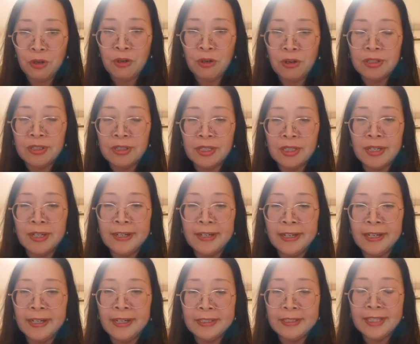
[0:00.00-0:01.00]
for
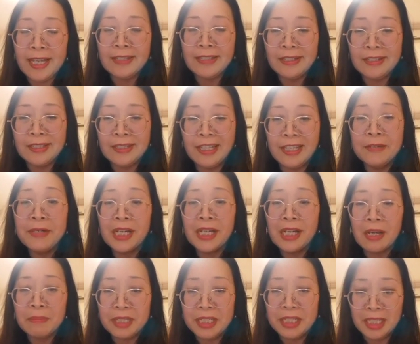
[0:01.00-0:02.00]
the site steering
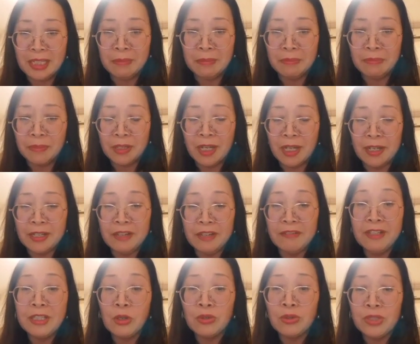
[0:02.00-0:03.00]
committee.
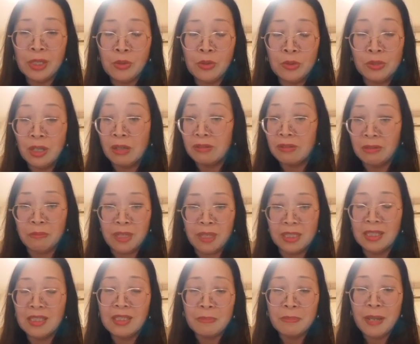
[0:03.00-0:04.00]
Even though they could not
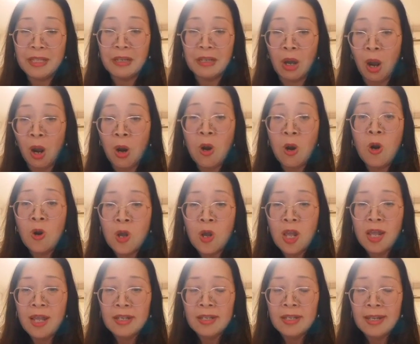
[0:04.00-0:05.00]
participate the whole,
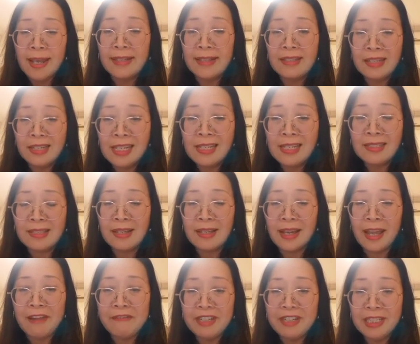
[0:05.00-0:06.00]
at least
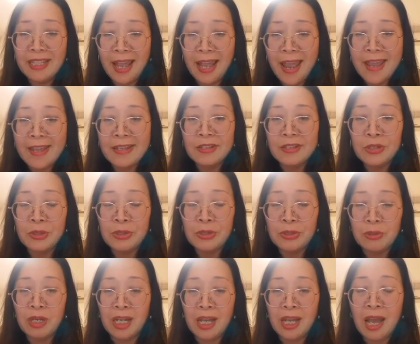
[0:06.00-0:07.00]
every day you
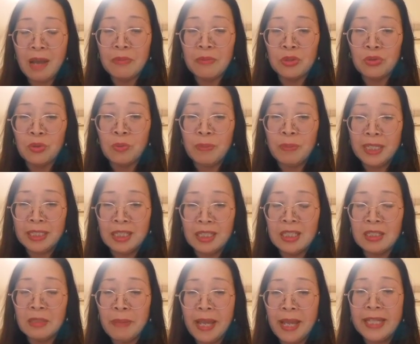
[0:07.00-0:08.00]
should come to
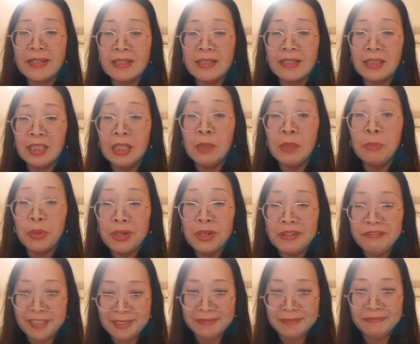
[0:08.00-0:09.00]
participate in the
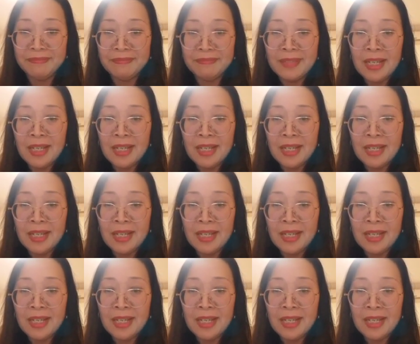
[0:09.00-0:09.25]
debriefing